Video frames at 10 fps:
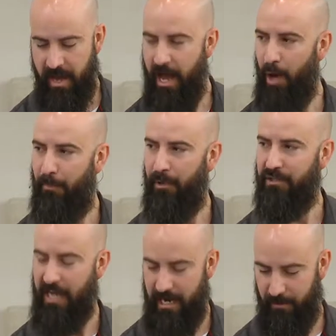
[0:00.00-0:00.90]
Help your
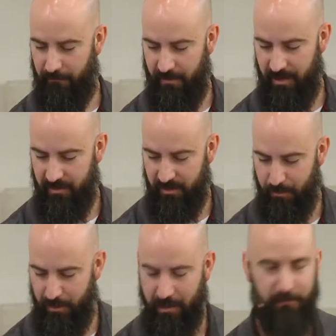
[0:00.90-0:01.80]
dating friends
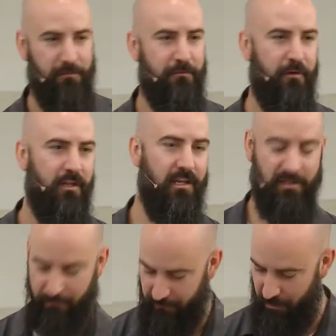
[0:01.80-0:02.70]
be fully
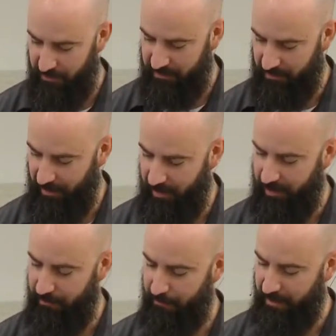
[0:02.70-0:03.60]
devoted to
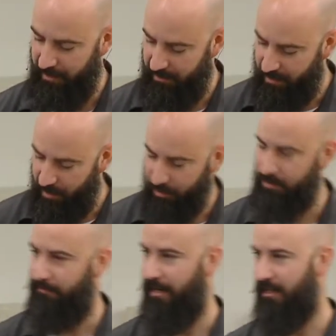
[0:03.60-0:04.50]
God by
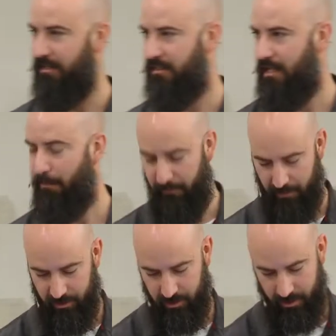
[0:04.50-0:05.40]
cultivating deep
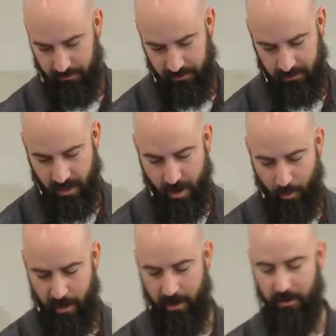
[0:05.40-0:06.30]
friendships
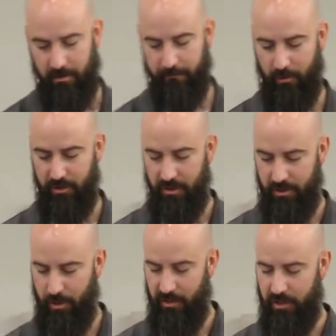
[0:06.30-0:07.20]
where your devotion
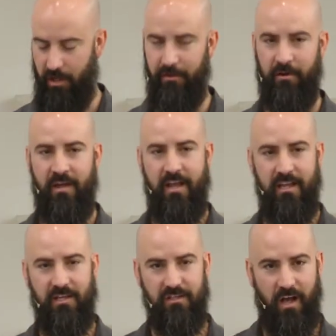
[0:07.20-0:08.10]
to each other
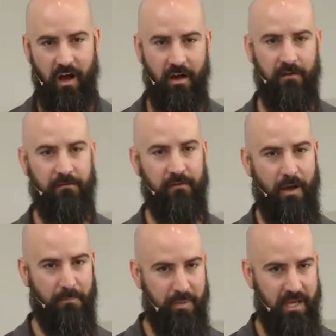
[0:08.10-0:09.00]
is of
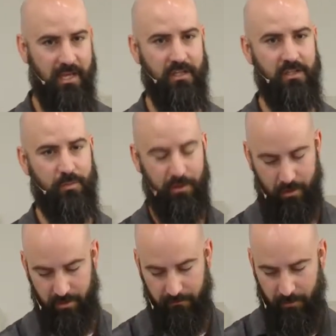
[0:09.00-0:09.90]
a piece with
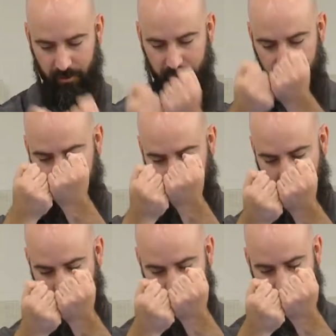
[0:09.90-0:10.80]
your devotion to
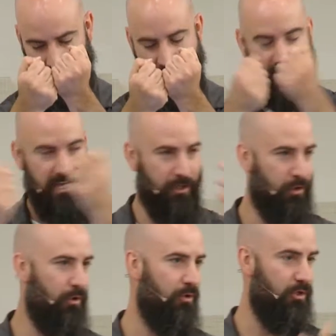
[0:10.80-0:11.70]
God.
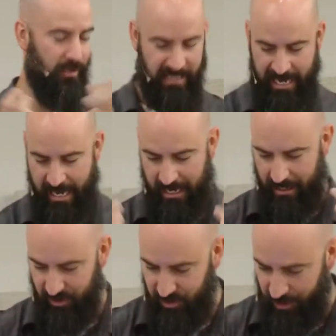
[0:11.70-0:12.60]
Include your gay
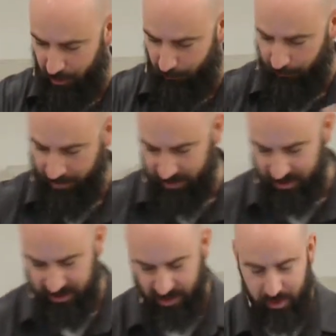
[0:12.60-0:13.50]
and single friends,
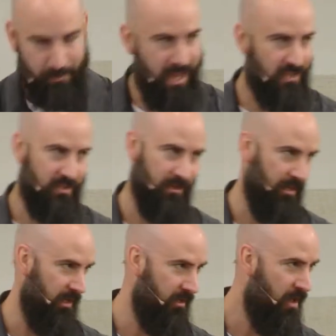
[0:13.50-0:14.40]

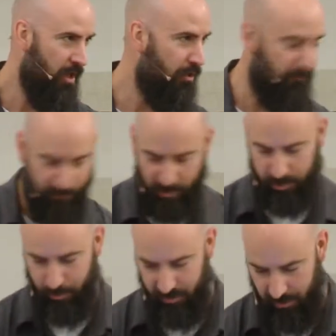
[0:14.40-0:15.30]
dismantling the
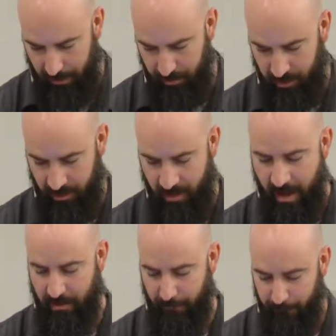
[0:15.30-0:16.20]
false perception
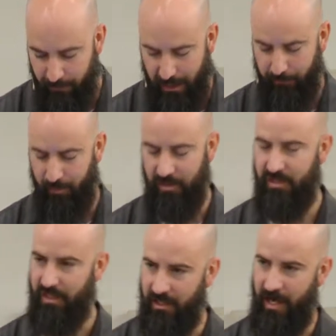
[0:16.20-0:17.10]
that faithfulness
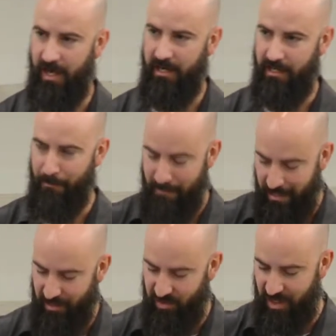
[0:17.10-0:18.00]
to God
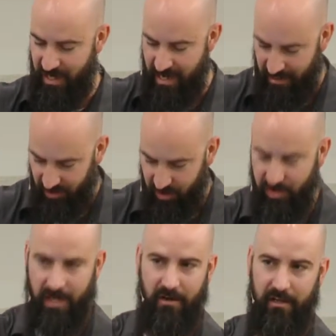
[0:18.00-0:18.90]
means
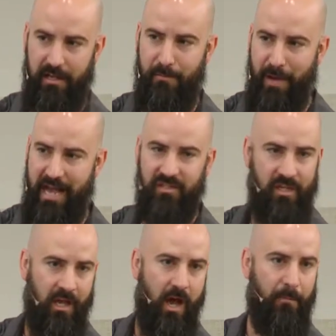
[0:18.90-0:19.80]
necessarily
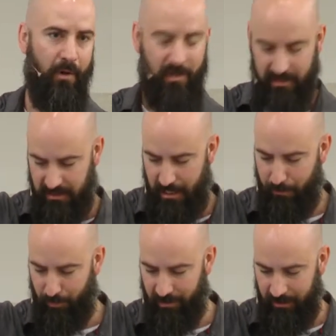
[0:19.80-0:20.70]
passing up on
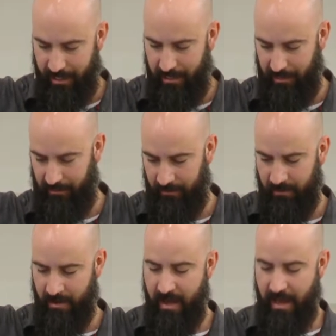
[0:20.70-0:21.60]
deep relating,
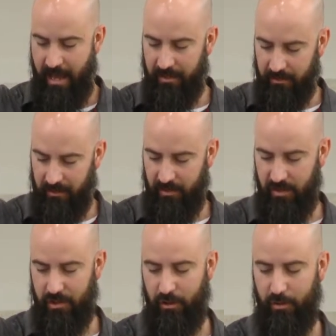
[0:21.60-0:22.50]
and
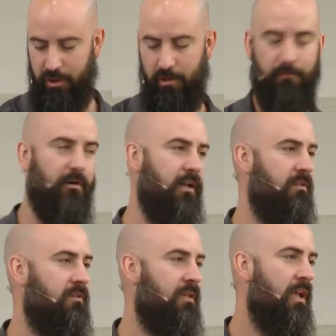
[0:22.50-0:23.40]
enlist your Christian
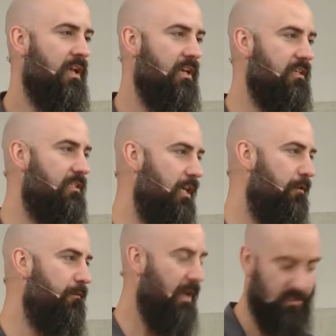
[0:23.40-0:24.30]
friends in
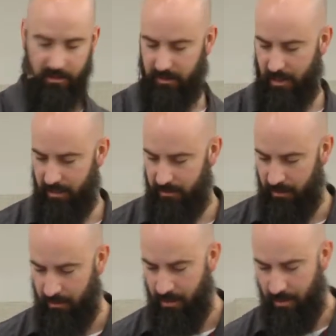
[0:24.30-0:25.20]

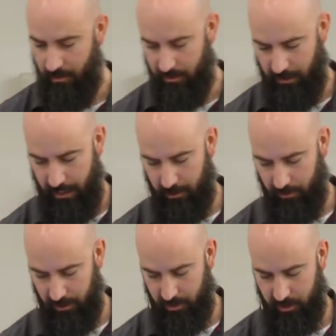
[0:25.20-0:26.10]
defantasizing your dating
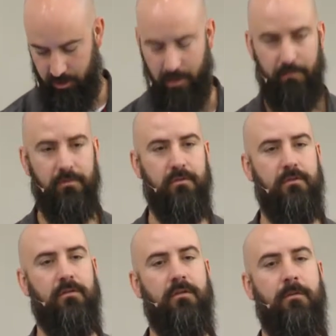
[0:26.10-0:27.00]

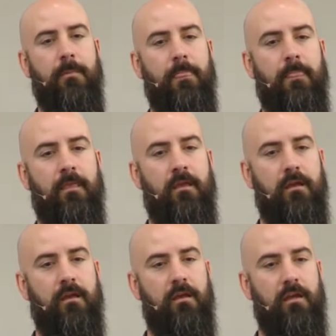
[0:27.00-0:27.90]
relationships.
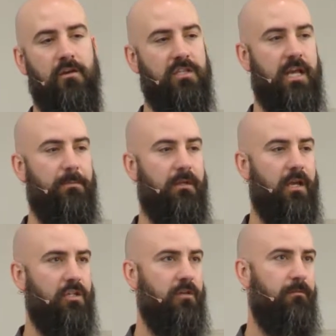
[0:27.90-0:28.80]
Here's the
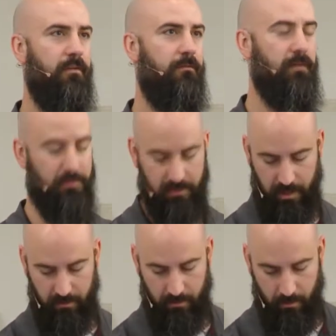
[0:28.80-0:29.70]
application for the flip side
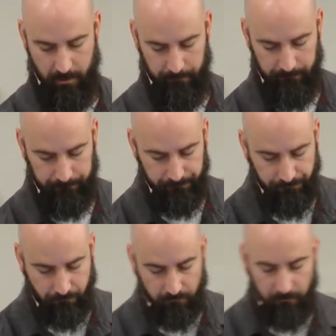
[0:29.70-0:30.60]
of the coin.
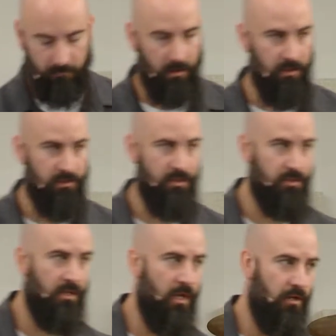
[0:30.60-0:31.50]
This
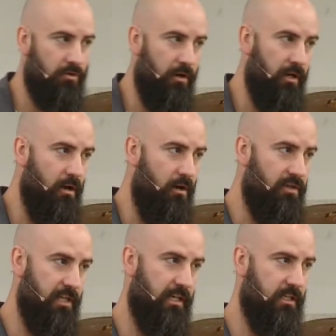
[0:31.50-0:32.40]
is drawing on our
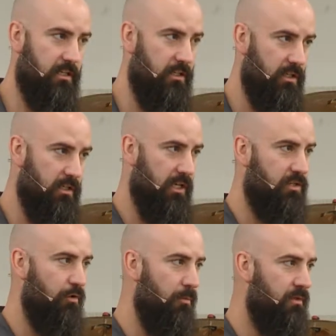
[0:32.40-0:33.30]
second teaching
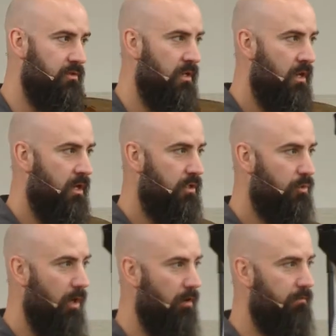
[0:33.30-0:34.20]
text, Romans
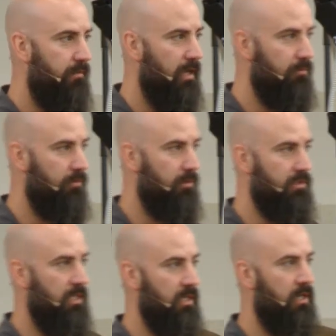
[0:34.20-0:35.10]
12, 9 through
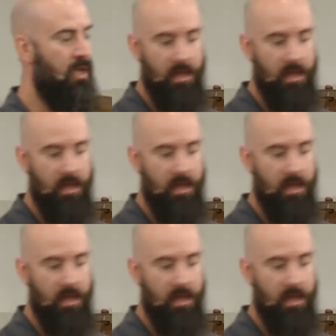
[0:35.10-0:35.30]
13.